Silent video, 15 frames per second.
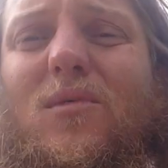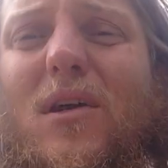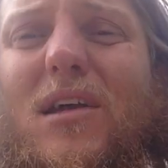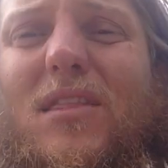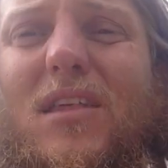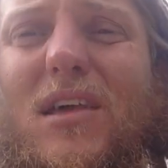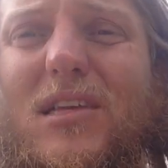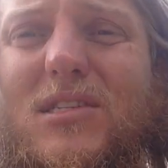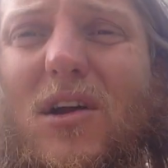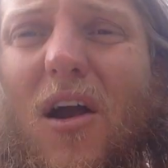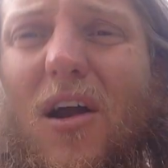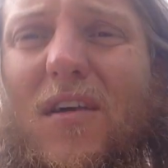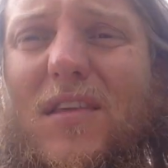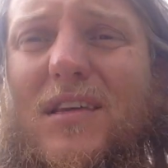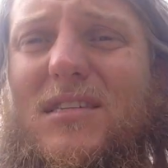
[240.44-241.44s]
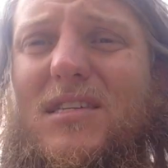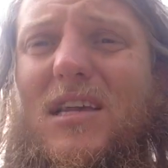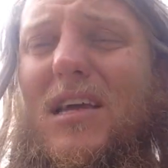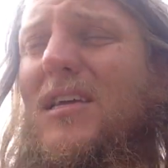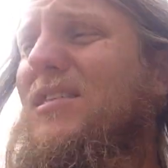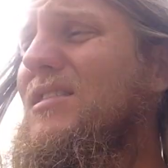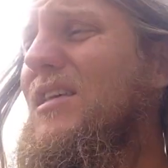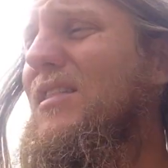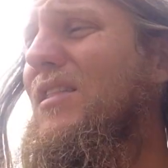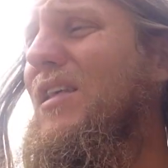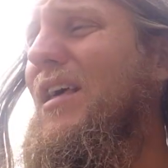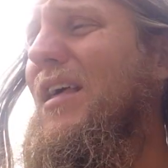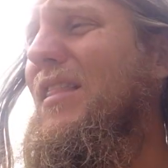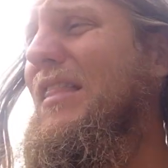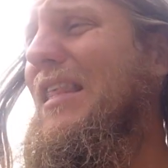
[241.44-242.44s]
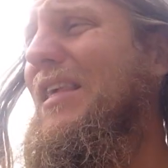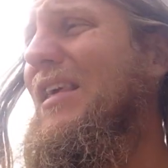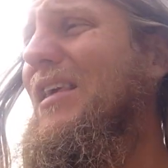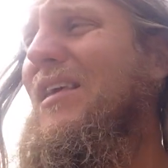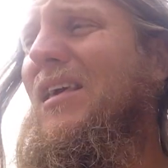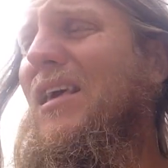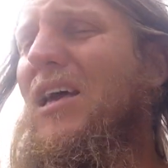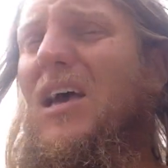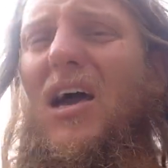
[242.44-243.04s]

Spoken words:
the way things are these days. And the